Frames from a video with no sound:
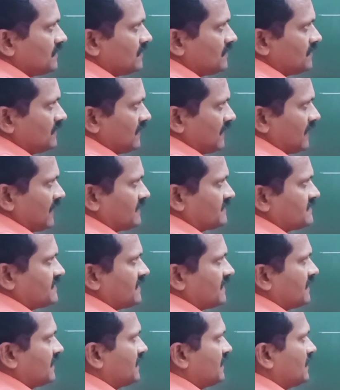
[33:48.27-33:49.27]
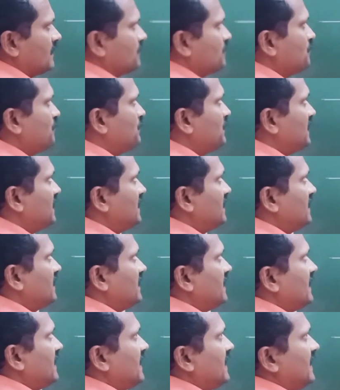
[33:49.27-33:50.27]
The rectangle
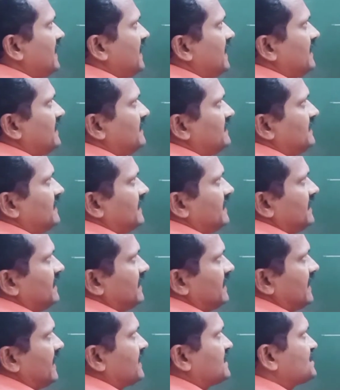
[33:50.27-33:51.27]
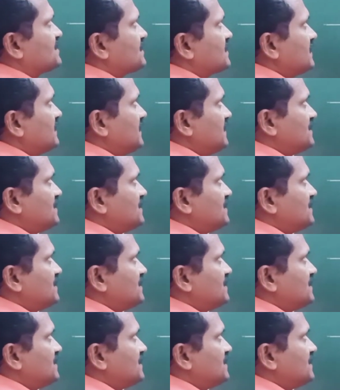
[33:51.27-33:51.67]
BADH,